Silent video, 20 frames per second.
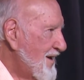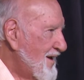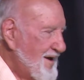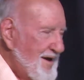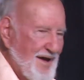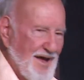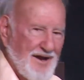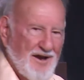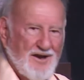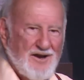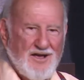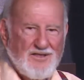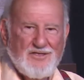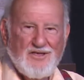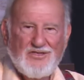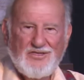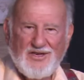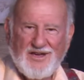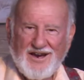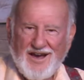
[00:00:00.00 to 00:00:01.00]
And
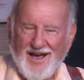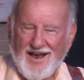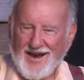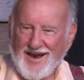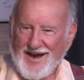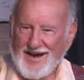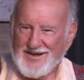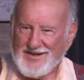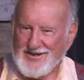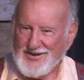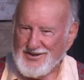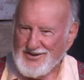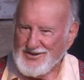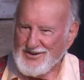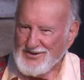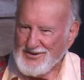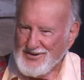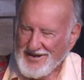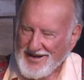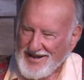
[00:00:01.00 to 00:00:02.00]
another thing I like to
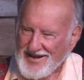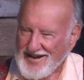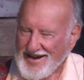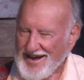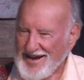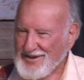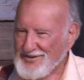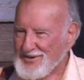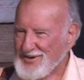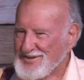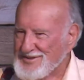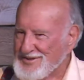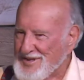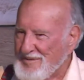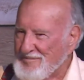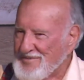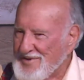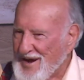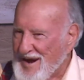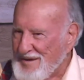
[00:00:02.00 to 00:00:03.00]
do, I will
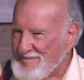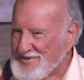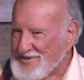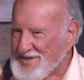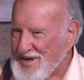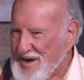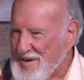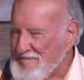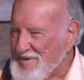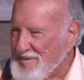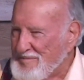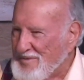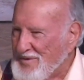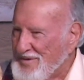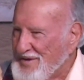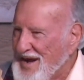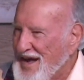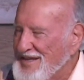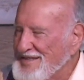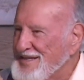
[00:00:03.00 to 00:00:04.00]
sometimes come up
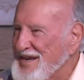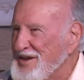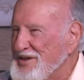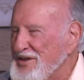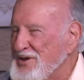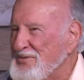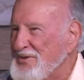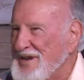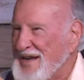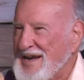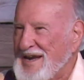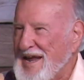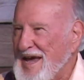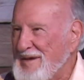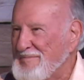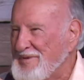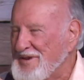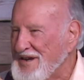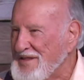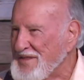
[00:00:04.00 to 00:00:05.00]
on, I'll tell you one that
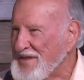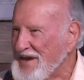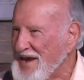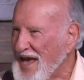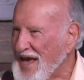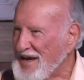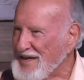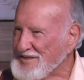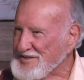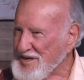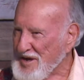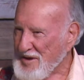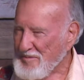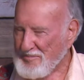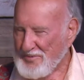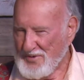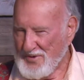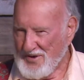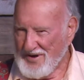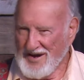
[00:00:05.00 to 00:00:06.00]
happened in the Dallas
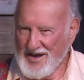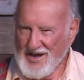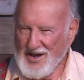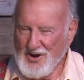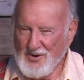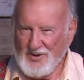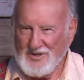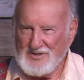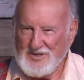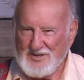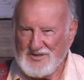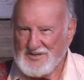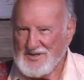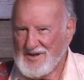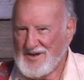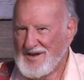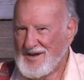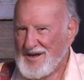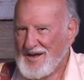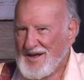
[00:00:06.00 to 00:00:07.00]
airport, which is,
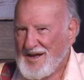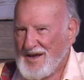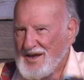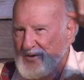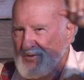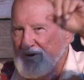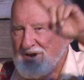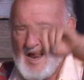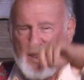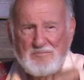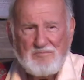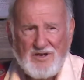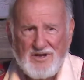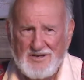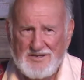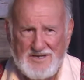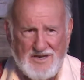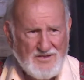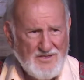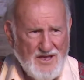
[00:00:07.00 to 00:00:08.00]
when they
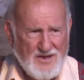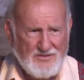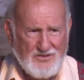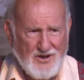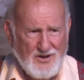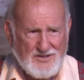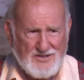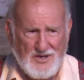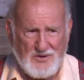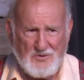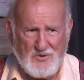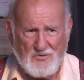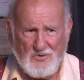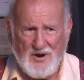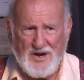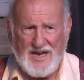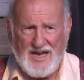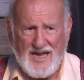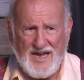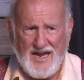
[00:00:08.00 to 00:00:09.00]
built it, they thought they were
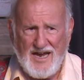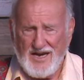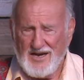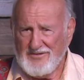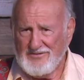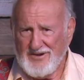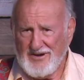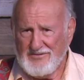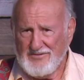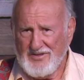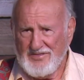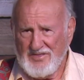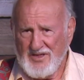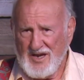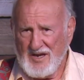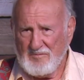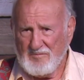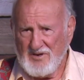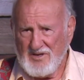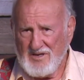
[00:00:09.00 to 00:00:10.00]
way ahead of
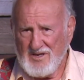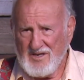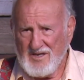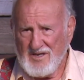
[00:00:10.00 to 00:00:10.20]
everything, but